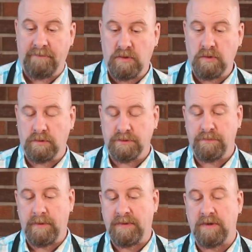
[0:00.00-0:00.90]

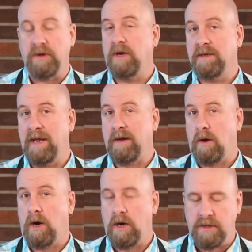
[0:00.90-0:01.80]
cooled, but they're not like
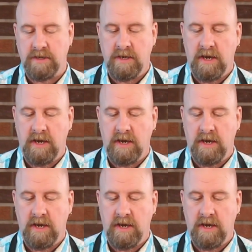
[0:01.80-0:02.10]
hard.